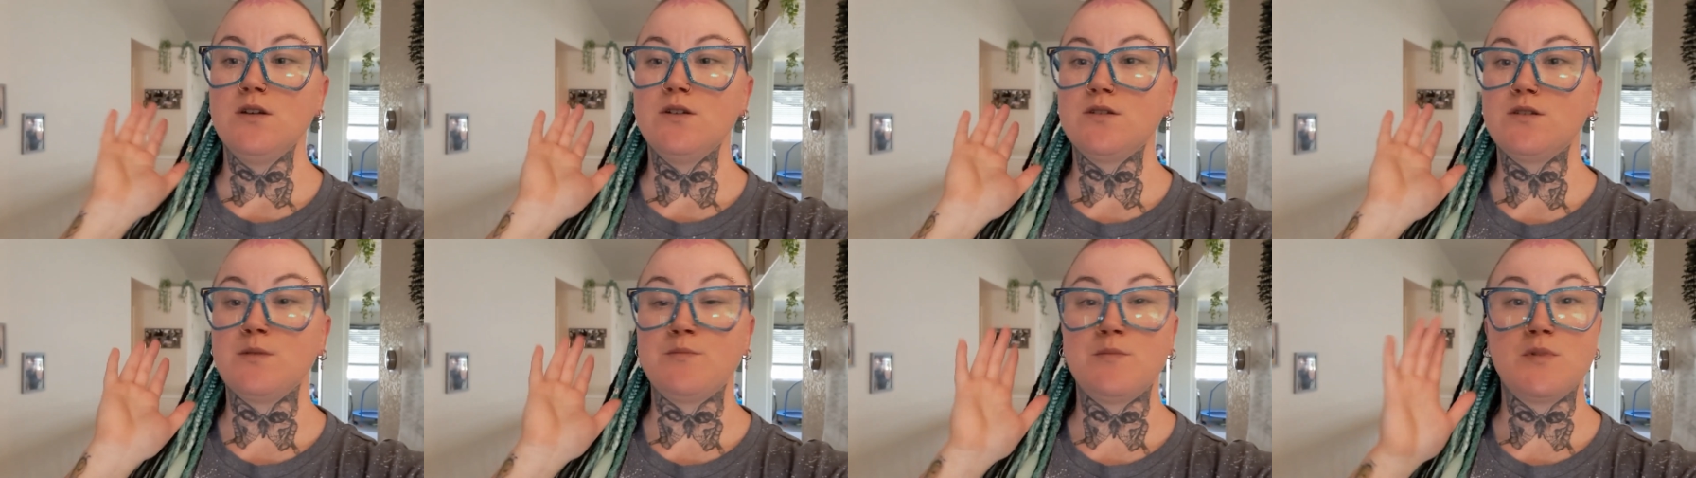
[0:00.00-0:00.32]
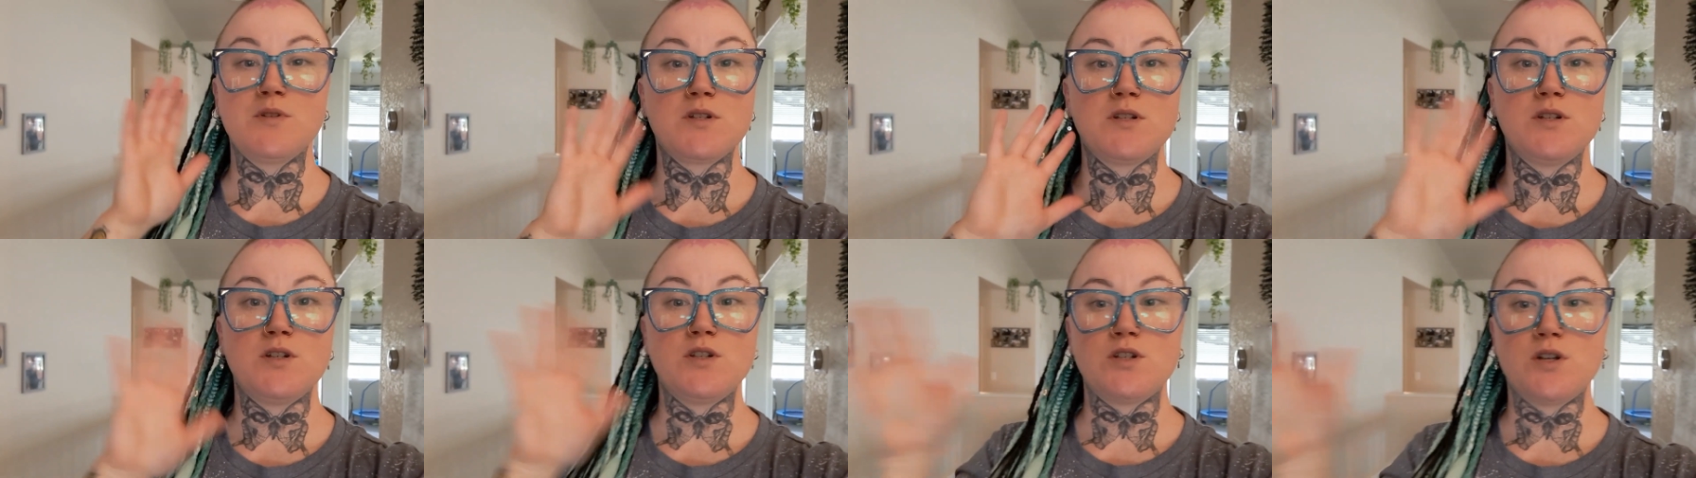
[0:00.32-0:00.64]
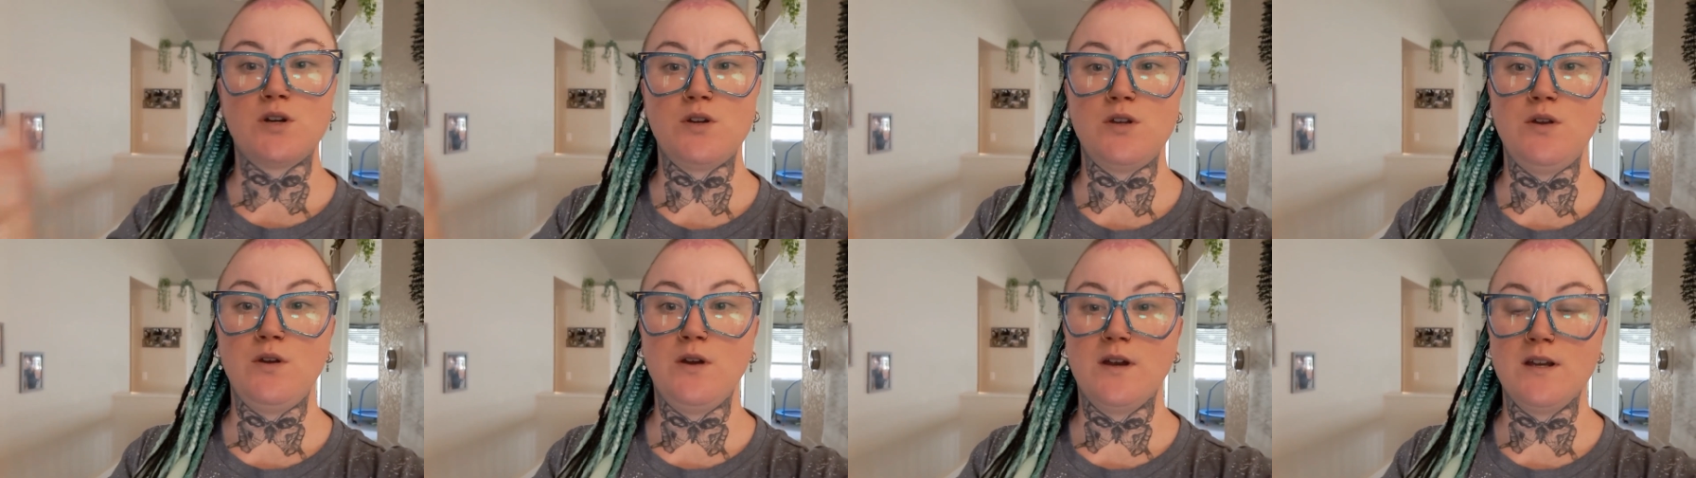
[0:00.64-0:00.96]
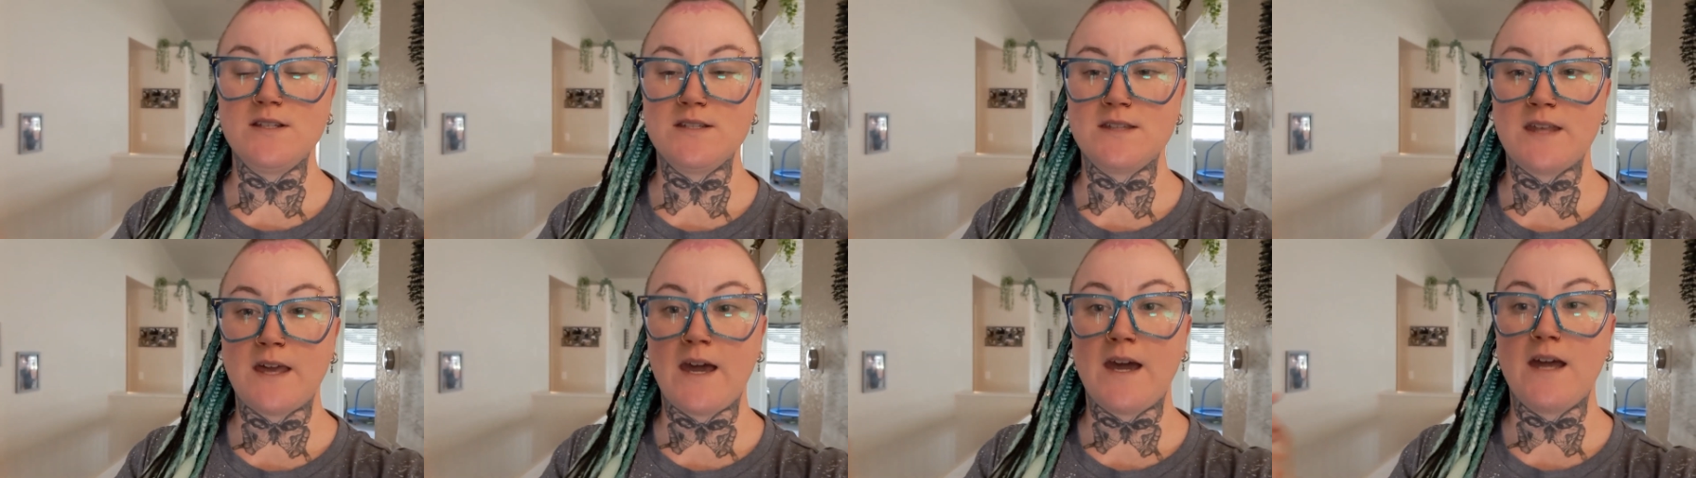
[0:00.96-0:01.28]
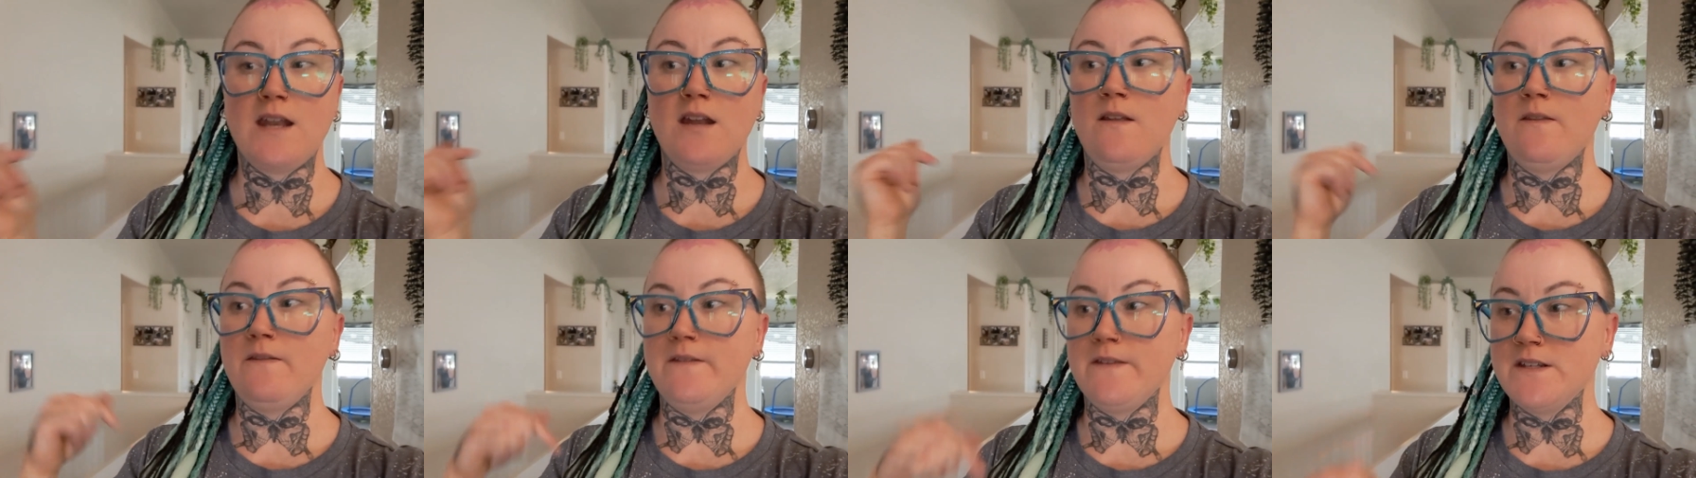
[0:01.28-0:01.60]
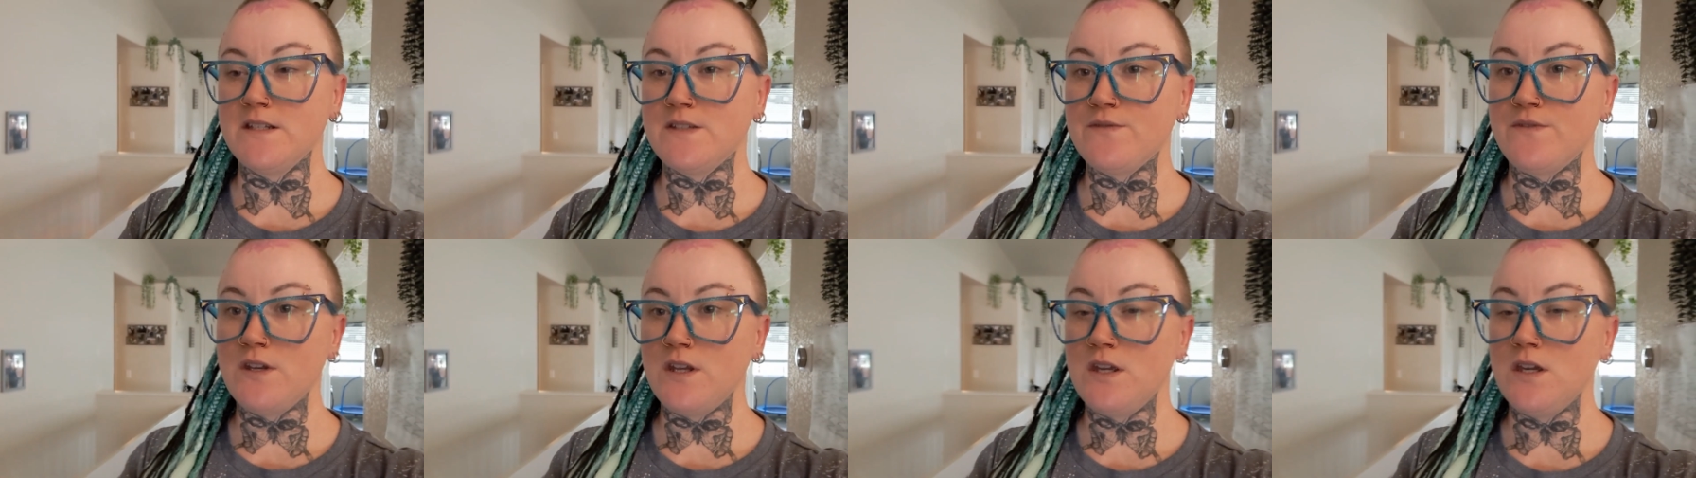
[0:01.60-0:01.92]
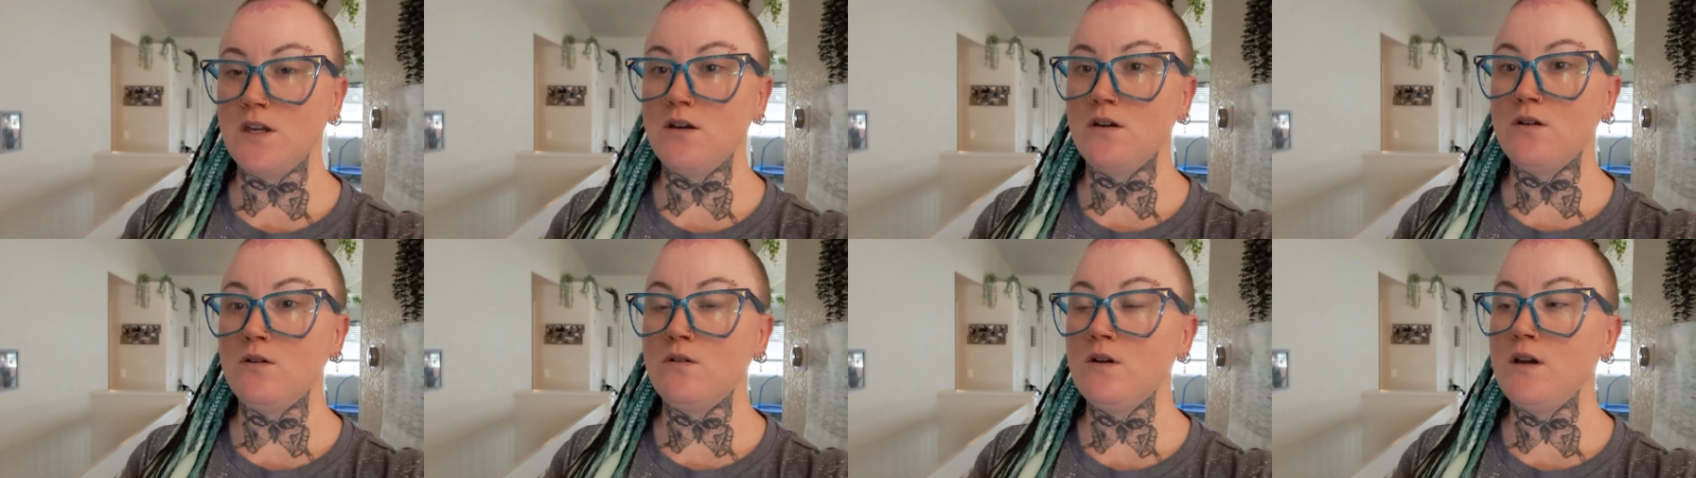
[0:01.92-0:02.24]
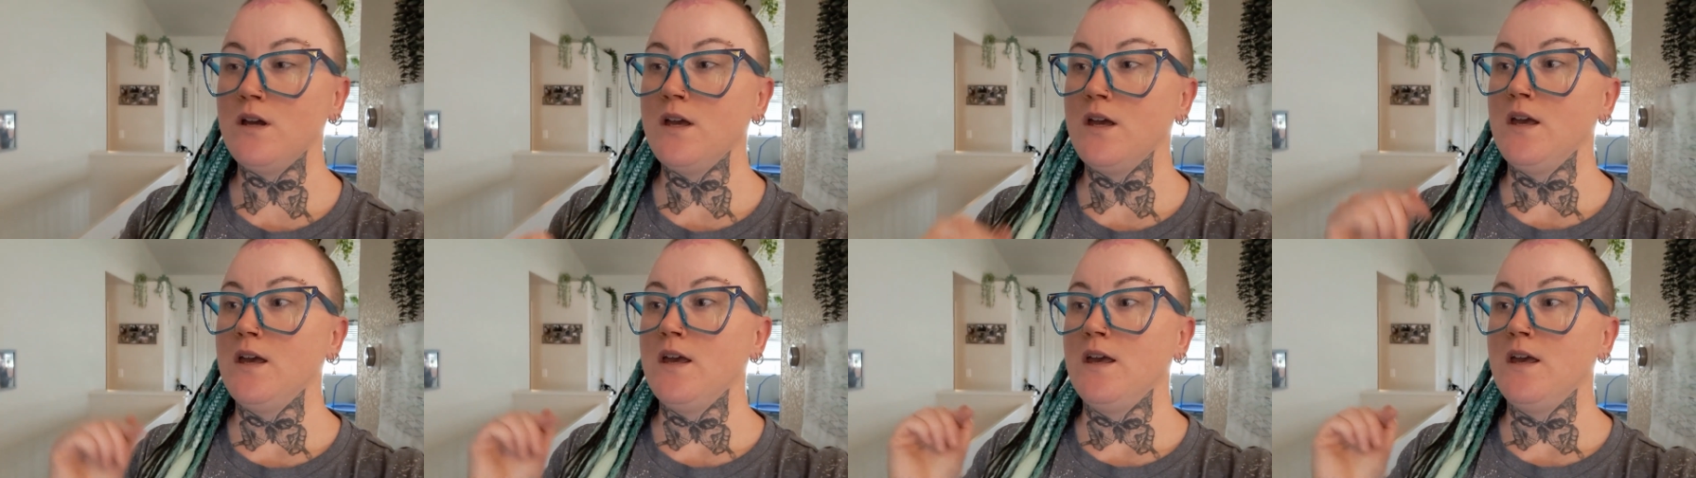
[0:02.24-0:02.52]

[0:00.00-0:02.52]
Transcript: So I'm just going to show you guys that in this video,